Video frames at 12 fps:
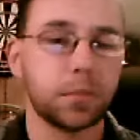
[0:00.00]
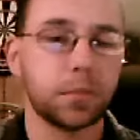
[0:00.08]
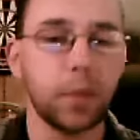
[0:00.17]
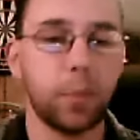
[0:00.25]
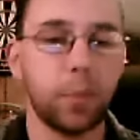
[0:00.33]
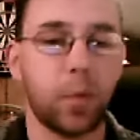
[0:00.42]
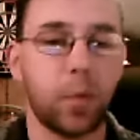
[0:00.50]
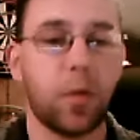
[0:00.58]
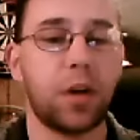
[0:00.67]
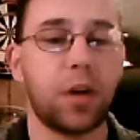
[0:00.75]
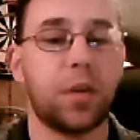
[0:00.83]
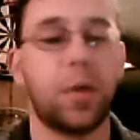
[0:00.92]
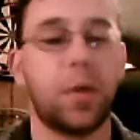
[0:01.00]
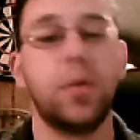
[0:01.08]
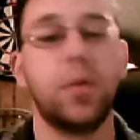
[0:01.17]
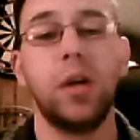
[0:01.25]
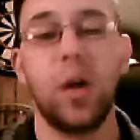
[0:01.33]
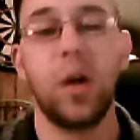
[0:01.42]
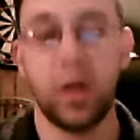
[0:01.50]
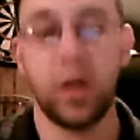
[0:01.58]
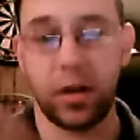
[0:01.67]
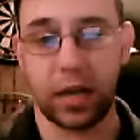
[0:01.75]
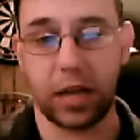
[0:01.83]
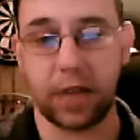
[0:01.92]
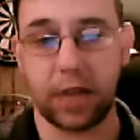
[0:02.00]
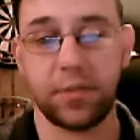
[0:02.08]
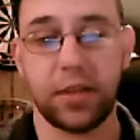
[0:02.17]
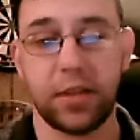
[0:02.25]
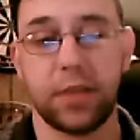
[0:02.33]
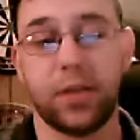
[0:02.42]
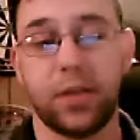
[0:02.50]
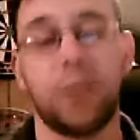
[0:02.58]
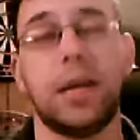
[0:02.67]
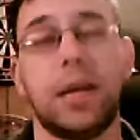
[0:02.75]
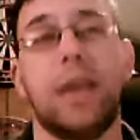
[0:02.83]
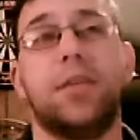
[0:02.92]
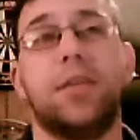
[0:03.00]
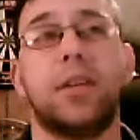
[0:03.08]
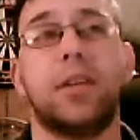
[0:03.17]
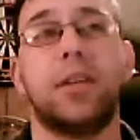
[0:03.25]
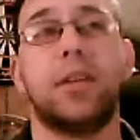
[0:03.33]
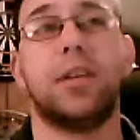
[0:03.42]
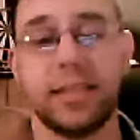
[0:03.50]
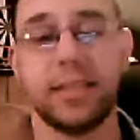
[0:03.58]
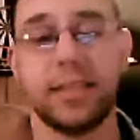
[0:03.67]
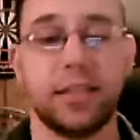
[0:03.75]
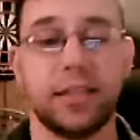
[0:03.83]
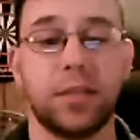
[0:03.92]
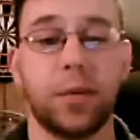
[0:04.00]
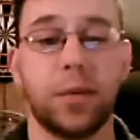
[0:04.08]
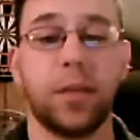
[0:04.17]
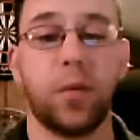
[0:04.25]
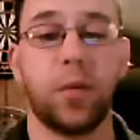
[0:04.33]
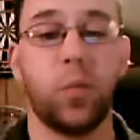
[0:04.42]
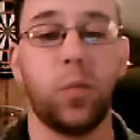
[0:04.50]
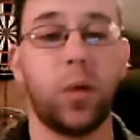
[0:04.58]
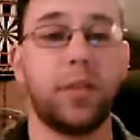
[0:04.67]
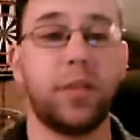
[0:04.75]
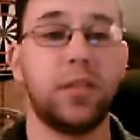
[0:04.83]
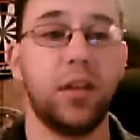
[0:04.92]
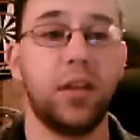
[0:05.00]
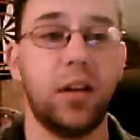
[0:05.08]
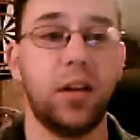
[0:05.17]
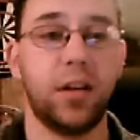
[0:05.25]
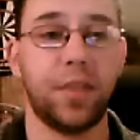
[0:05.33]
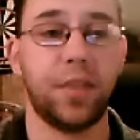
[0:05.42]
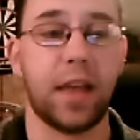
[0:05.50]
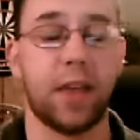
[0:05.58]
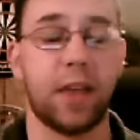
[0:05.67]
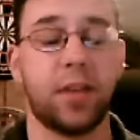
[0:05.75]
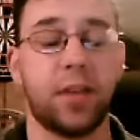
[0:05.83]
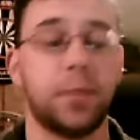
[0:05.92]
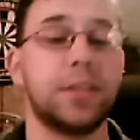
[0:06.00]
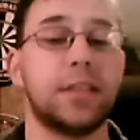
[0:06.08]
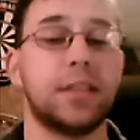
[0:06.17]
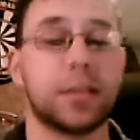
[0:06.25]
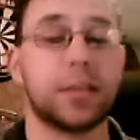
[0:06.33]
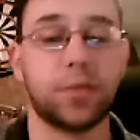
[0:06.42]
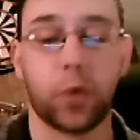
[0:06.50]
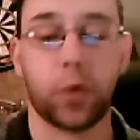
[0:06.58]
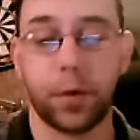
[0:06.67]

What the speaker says: But we want to know if their behavior is consistent with what they have come to see us for.